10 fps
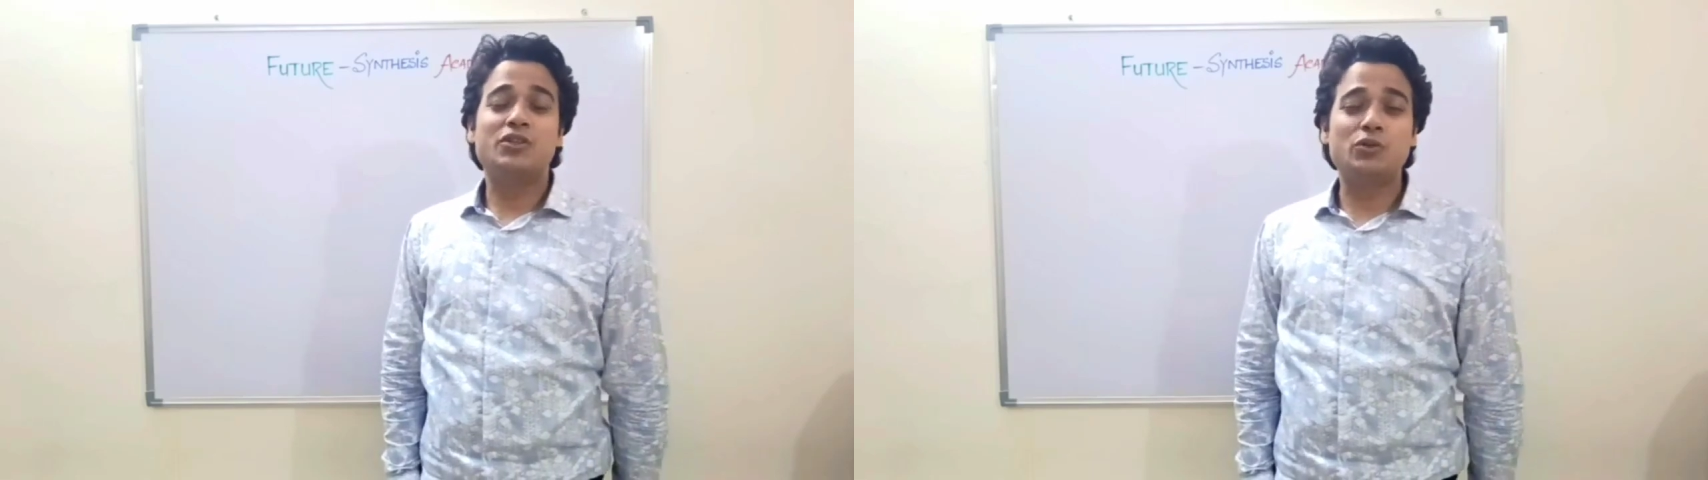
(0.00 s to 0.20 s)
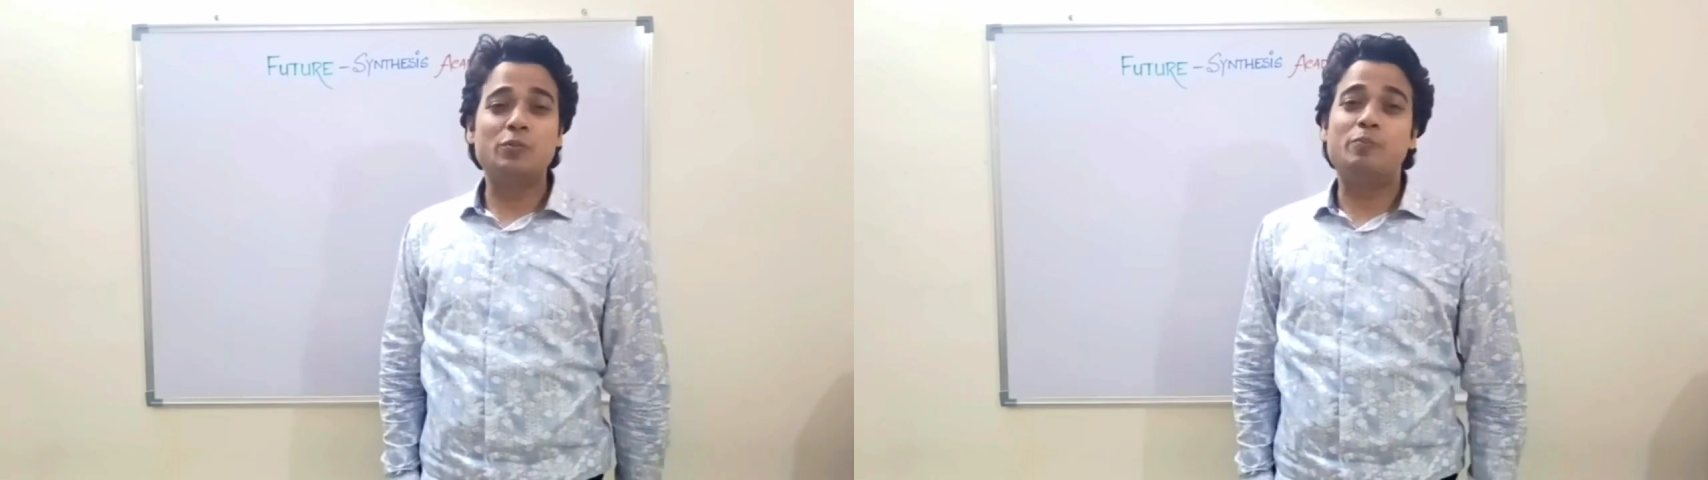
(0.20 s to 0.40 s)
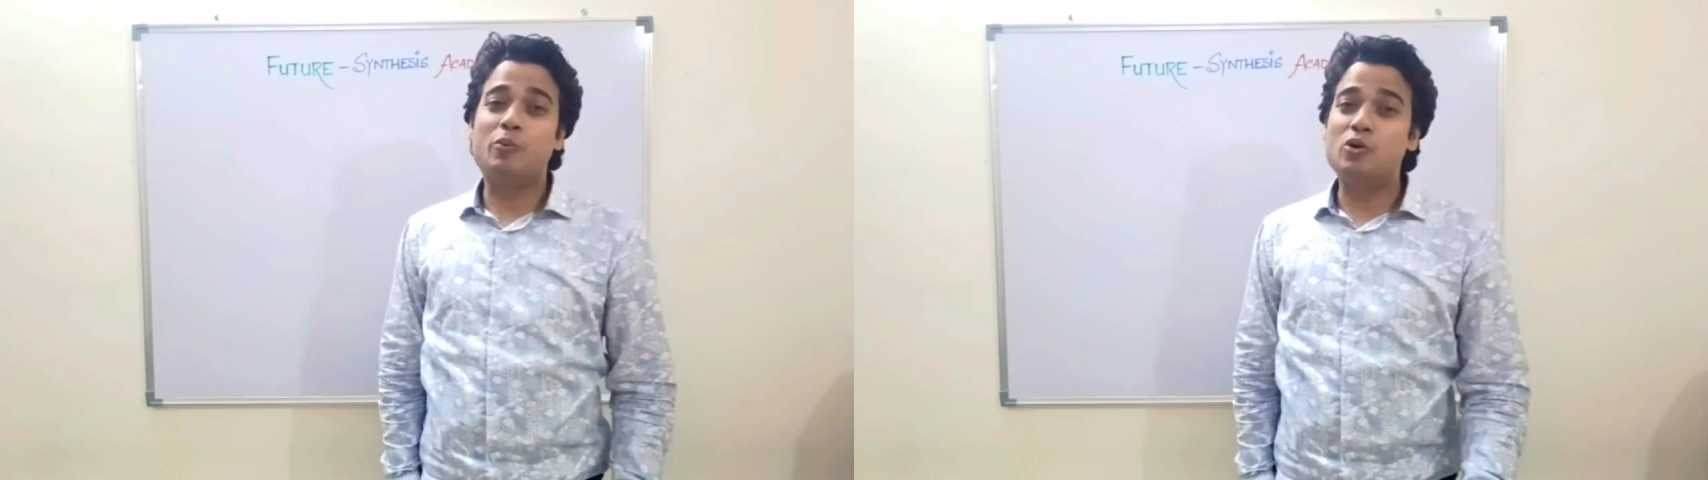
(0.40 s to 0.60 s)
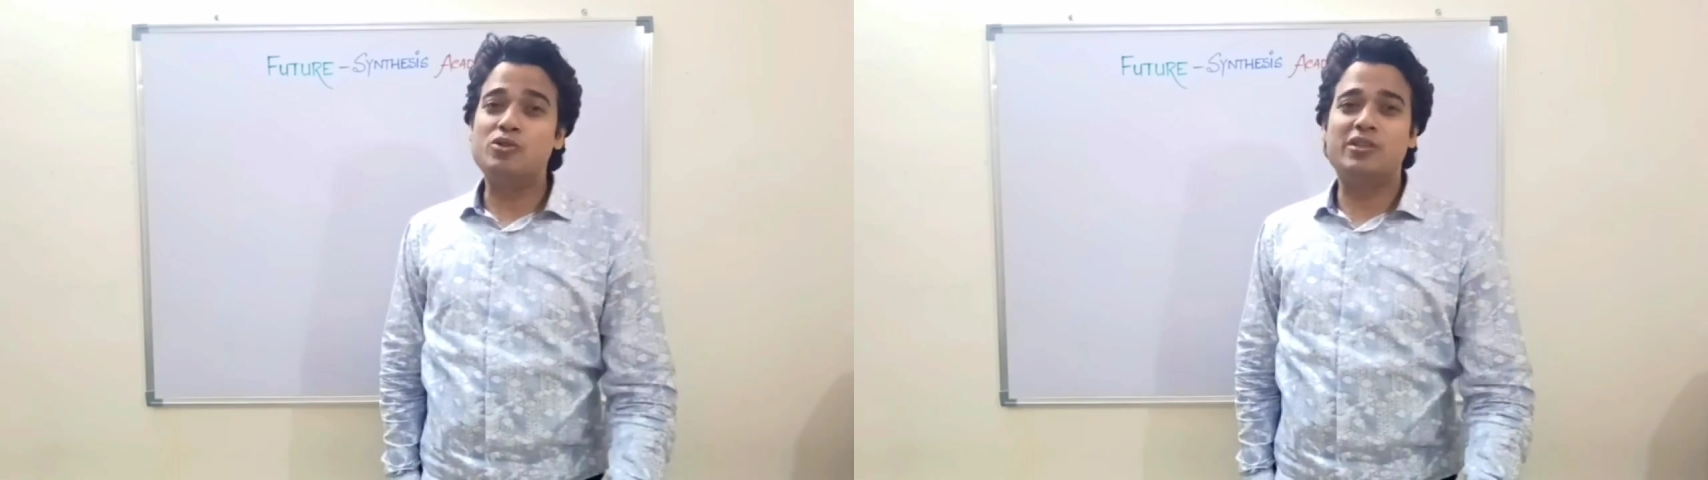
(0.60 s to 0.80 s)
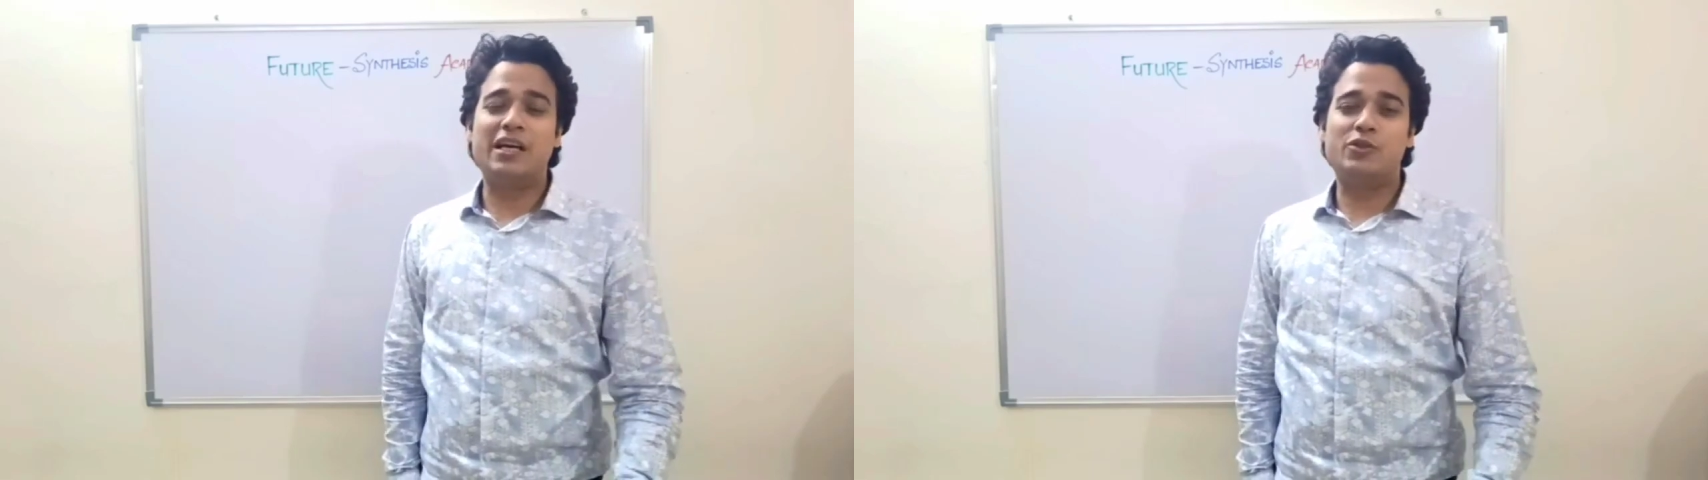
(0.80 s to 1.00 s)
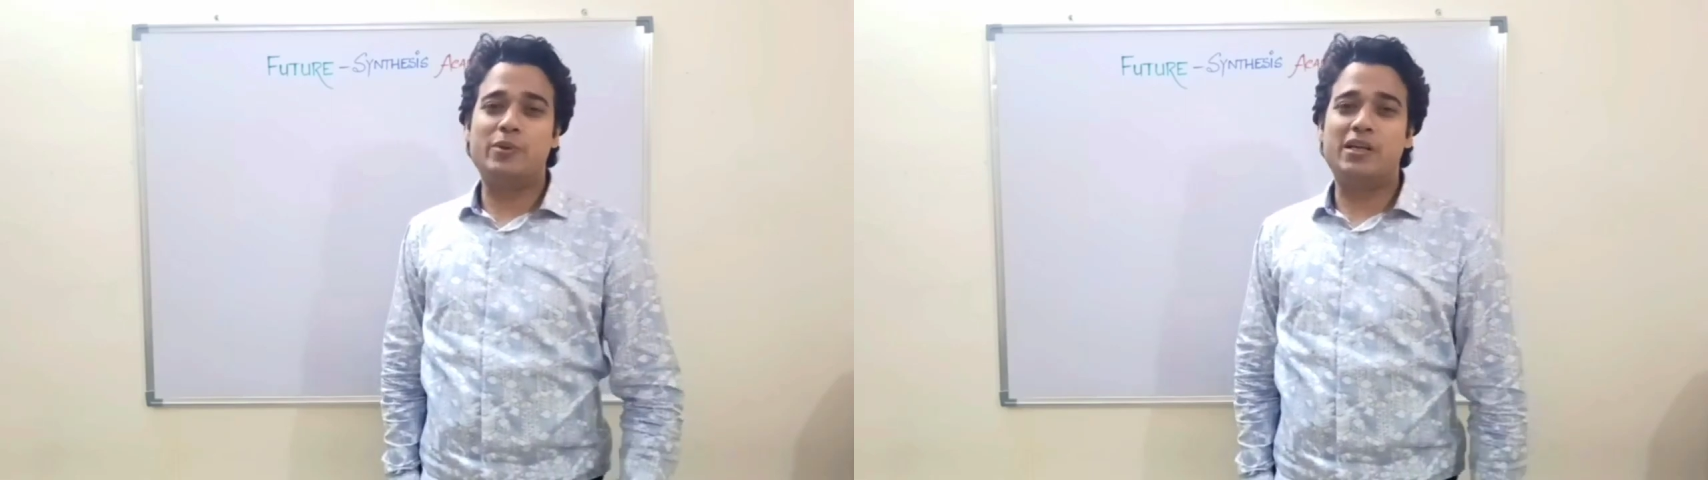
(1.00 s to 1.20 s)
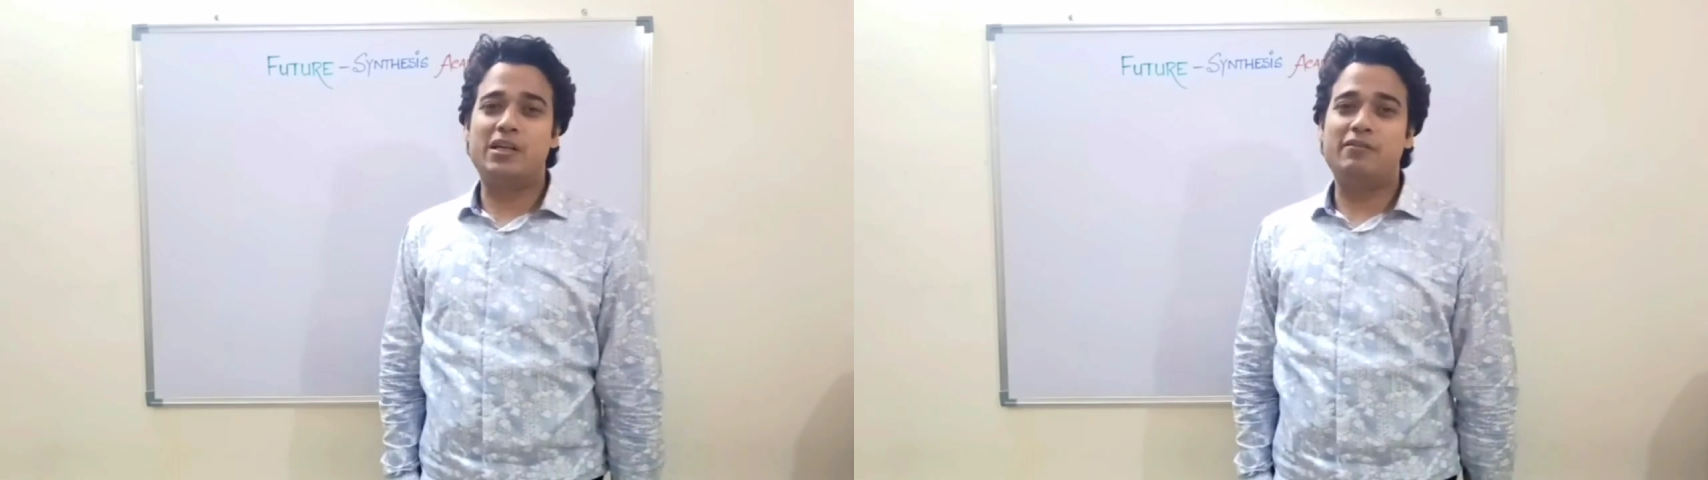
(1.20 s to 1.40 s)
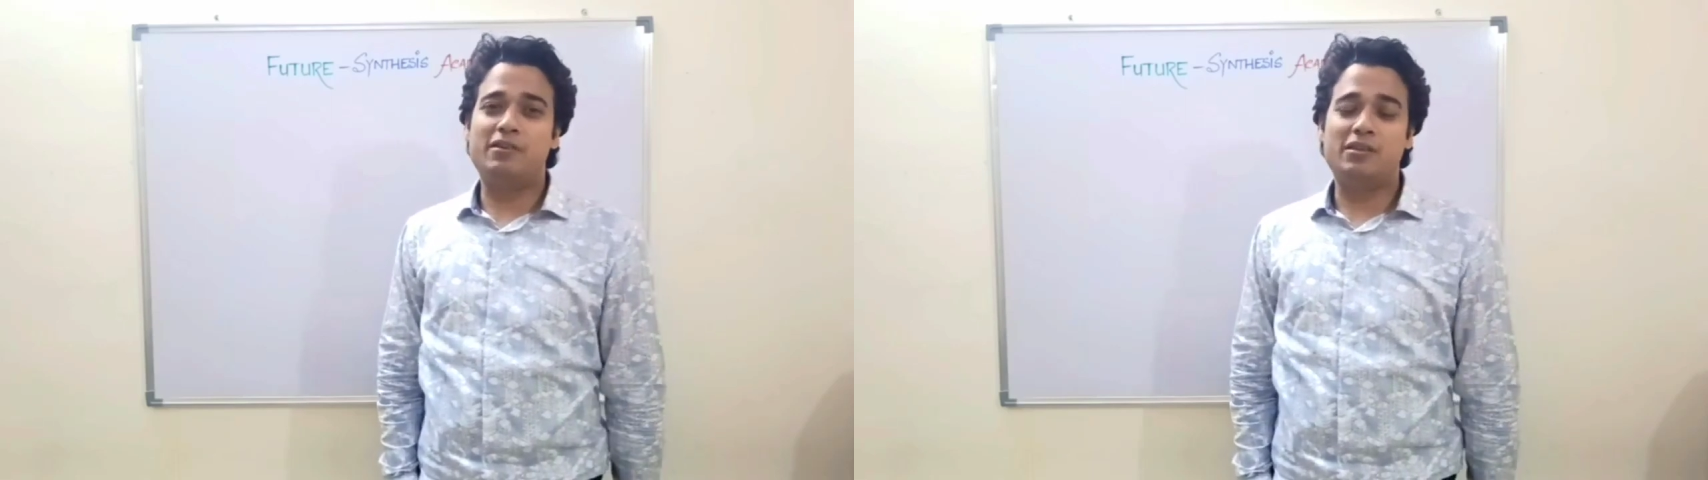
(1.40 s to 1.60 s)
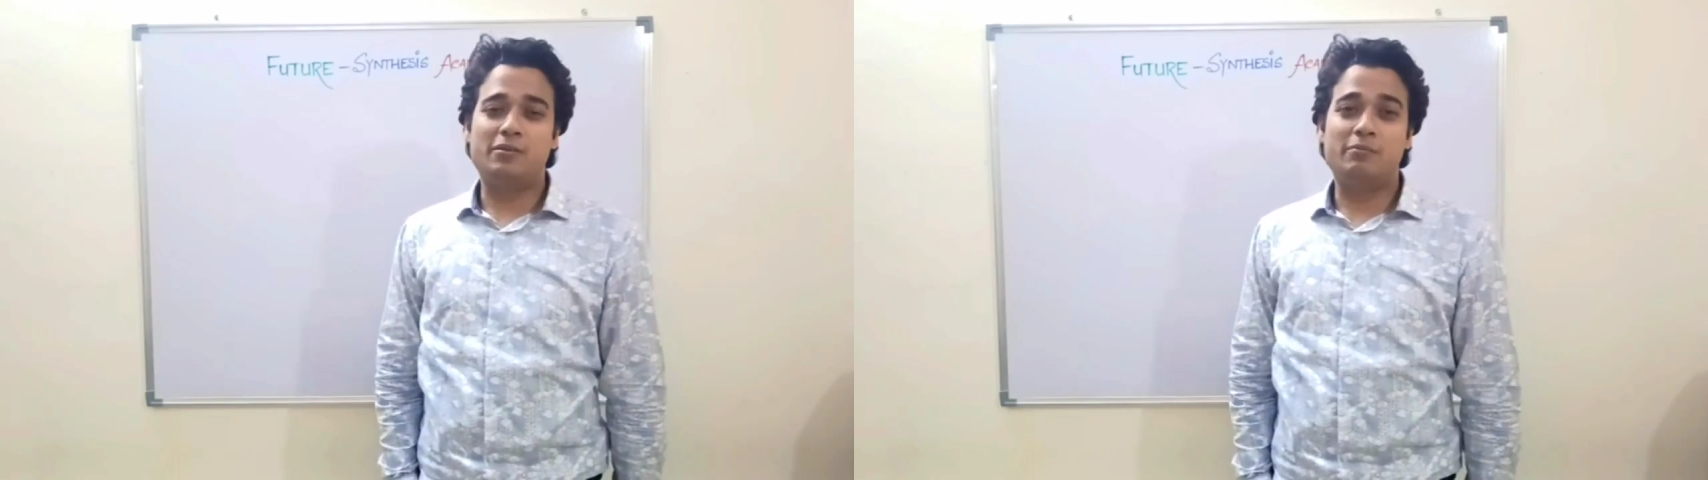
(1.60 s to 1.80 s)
to postgraduate level.